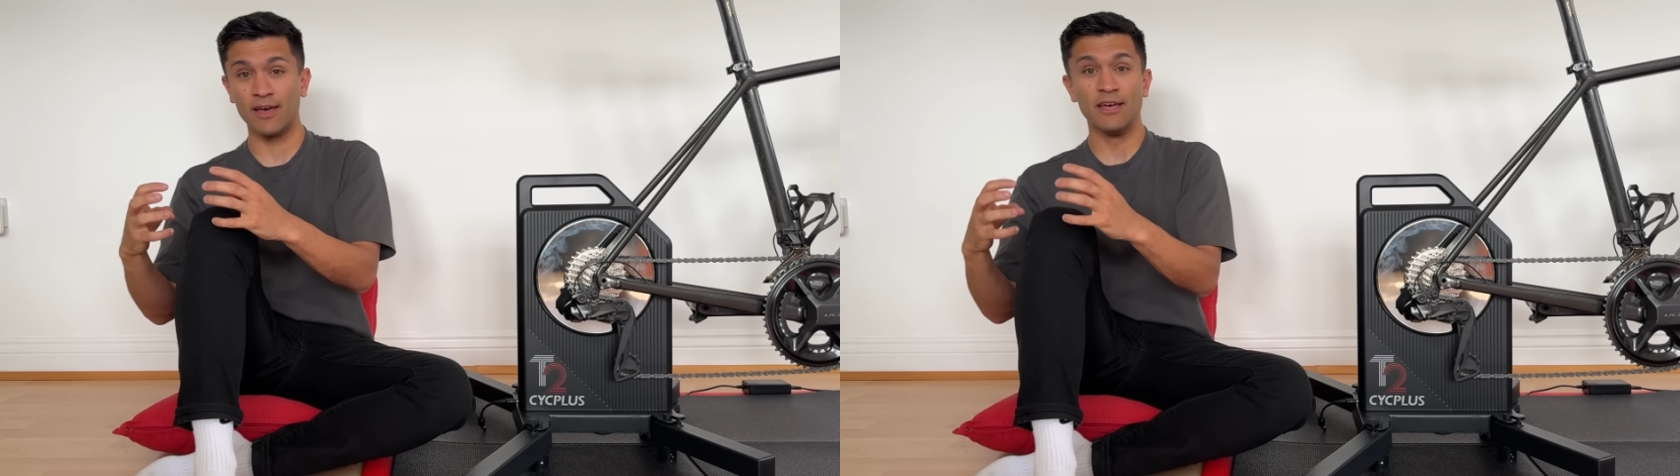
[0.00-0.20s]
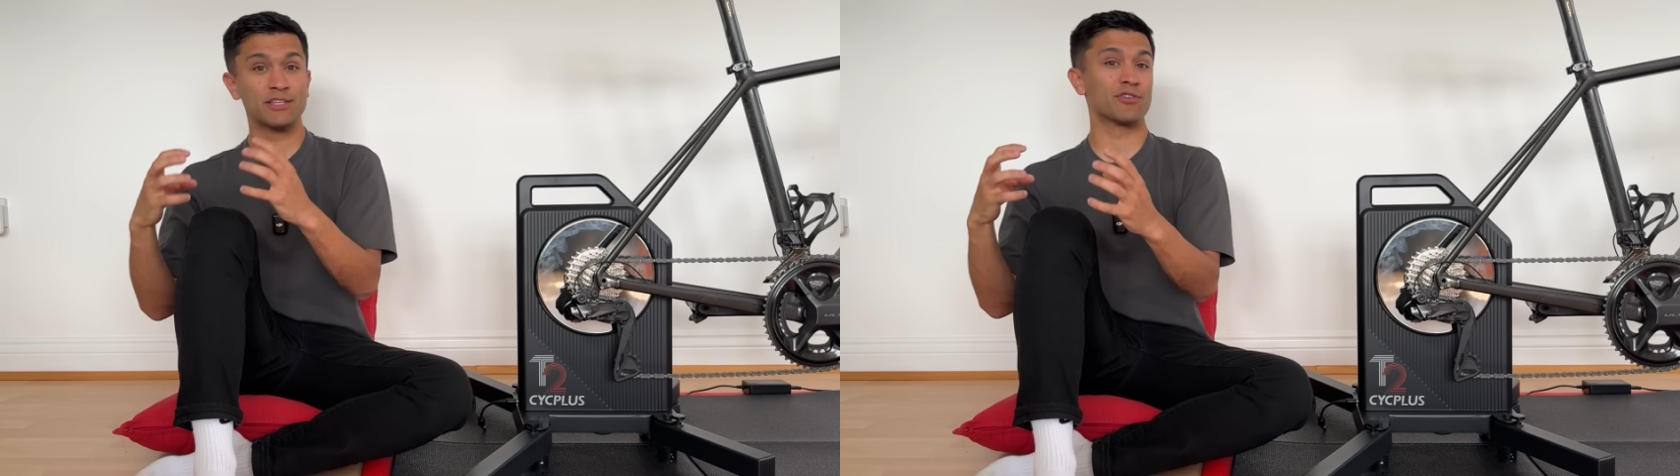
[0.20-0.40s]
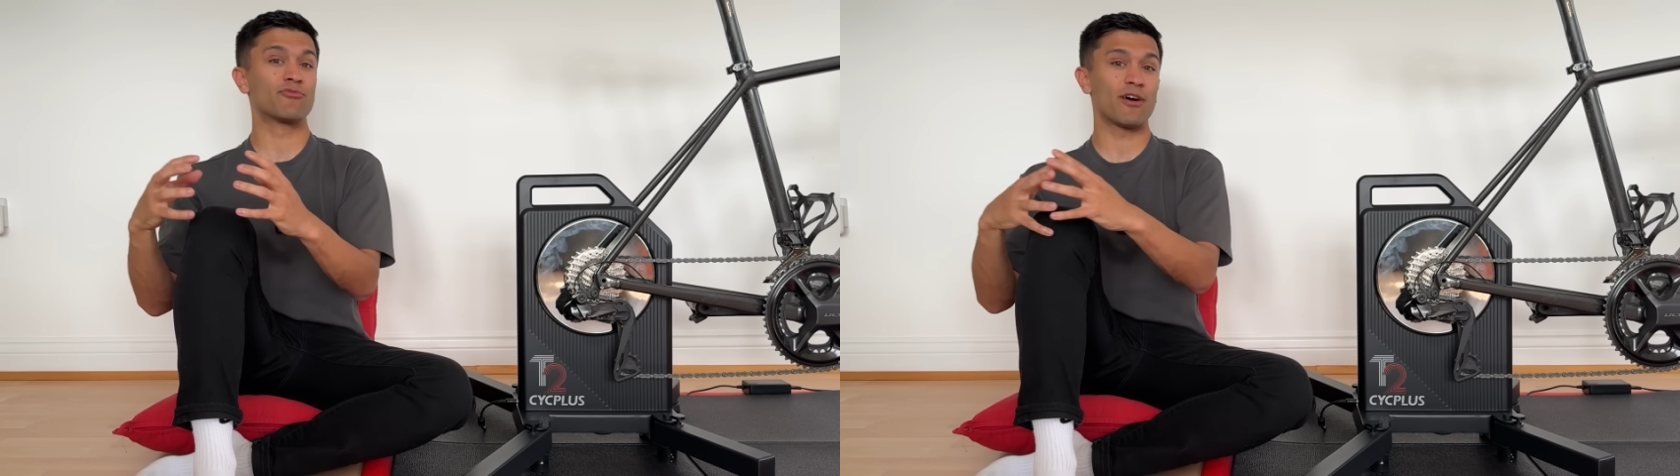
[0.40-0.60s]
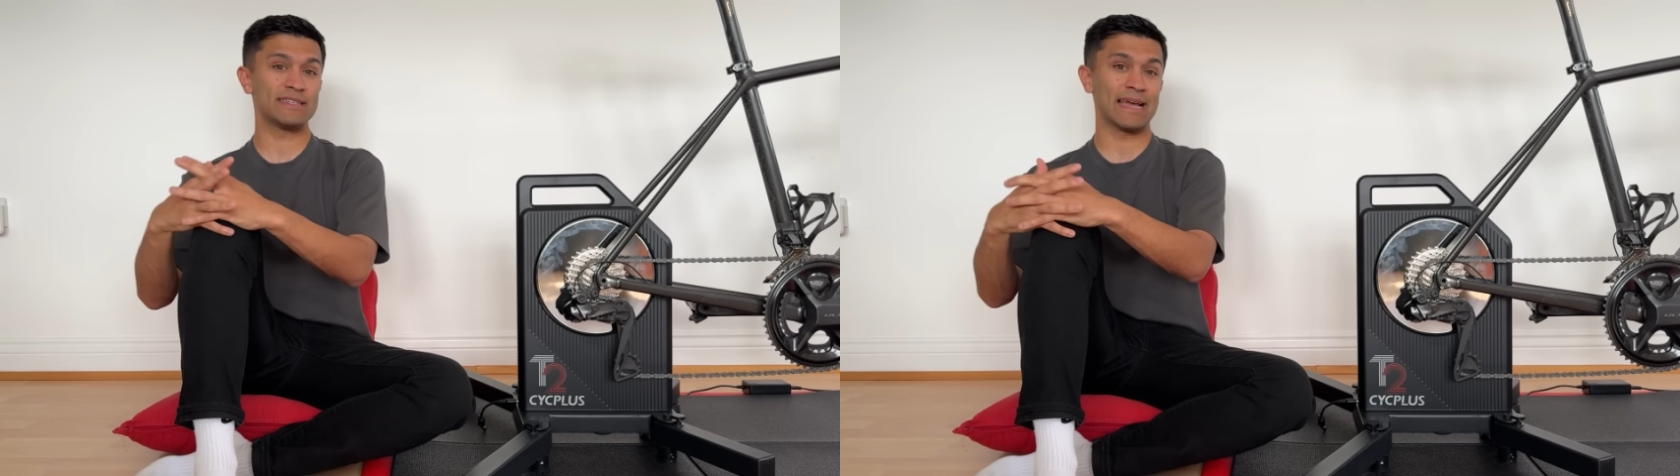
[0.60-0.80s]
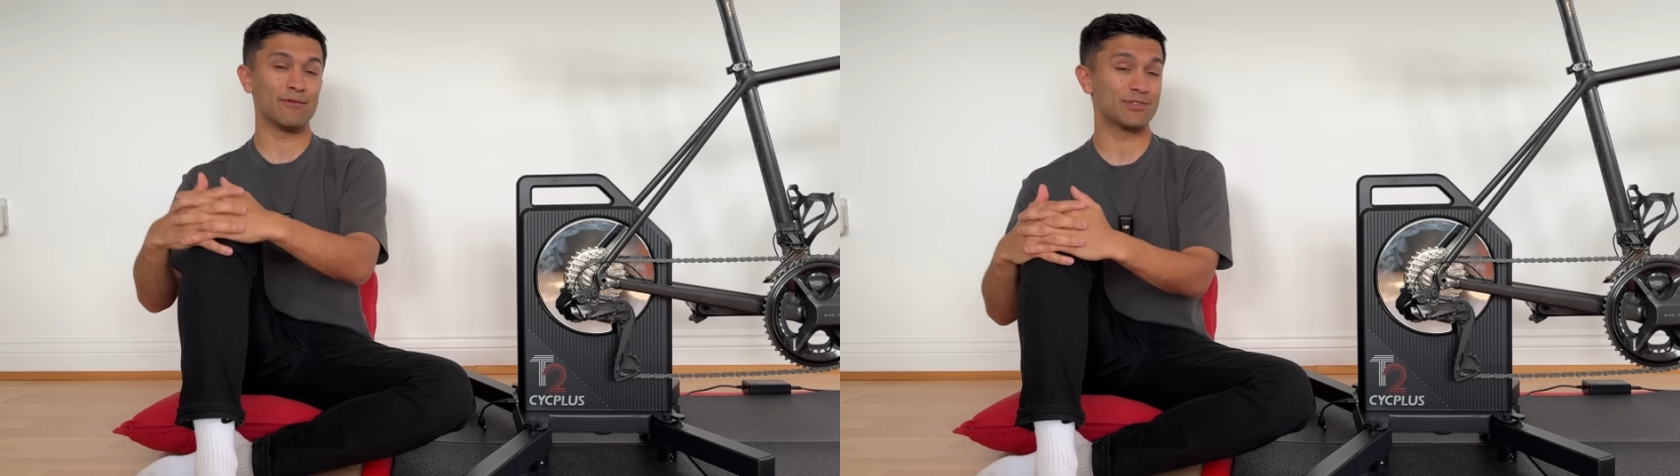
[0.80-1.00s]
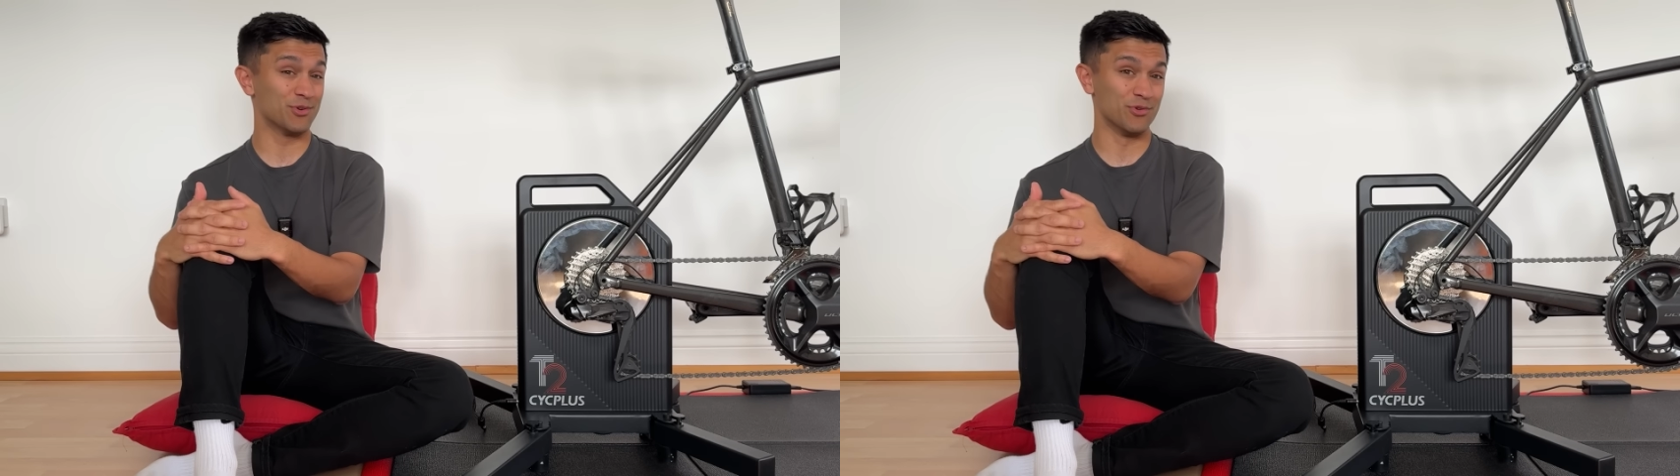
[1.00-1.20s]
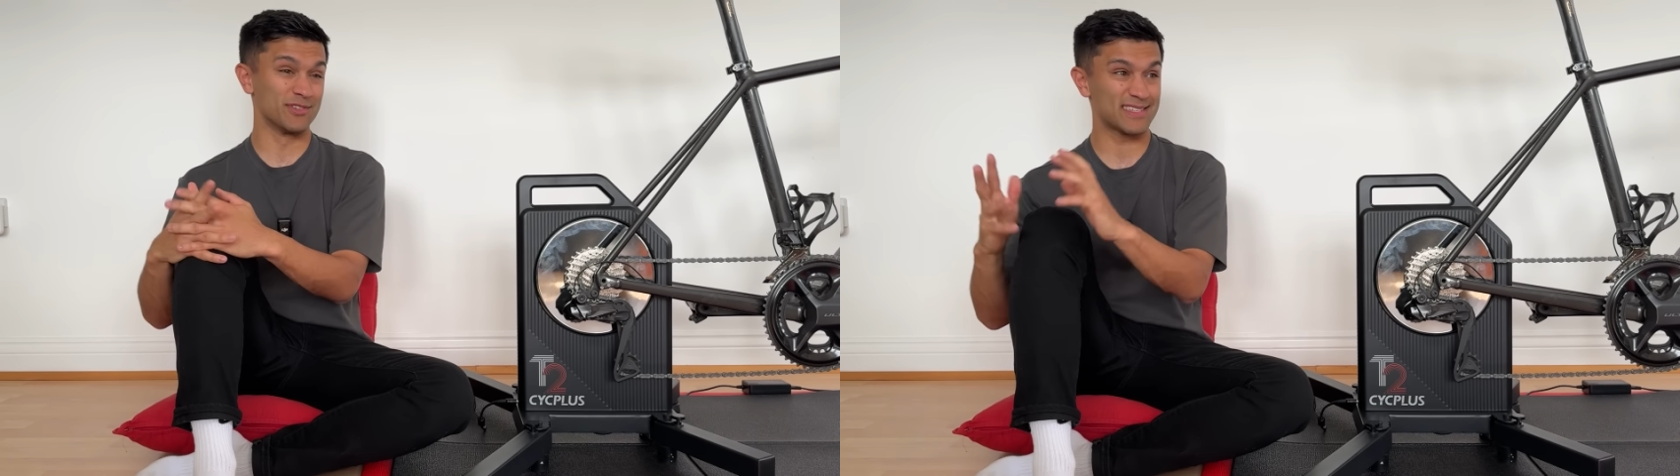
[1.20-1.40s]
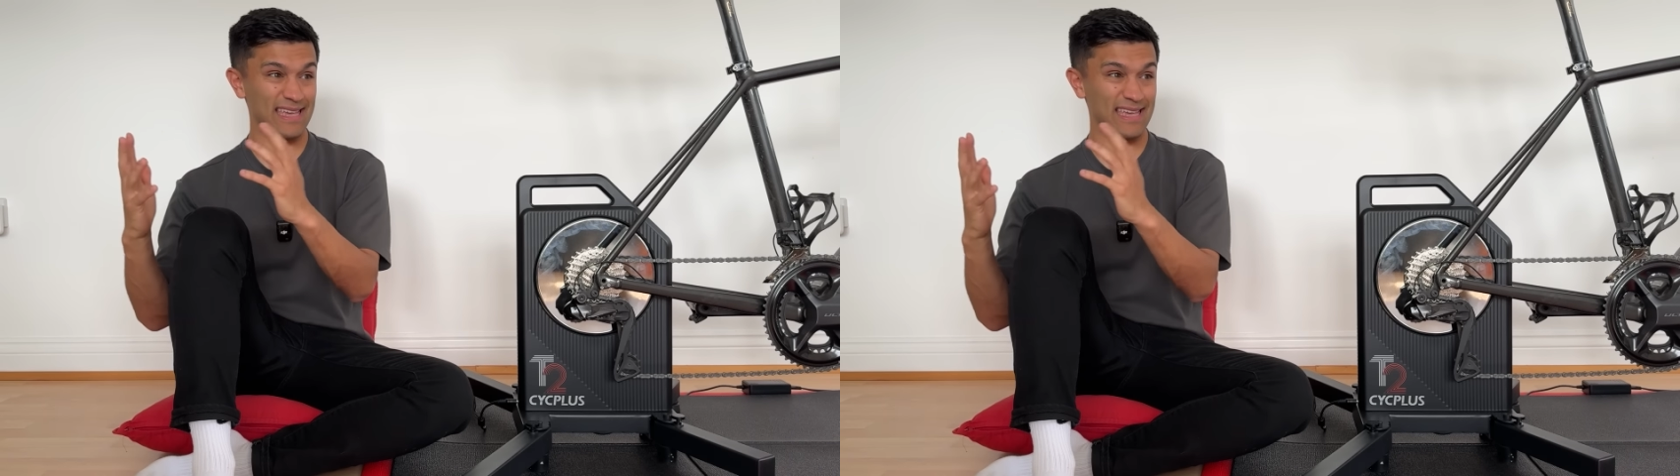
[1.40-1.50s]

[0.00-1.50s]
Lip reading: to riding outdoors,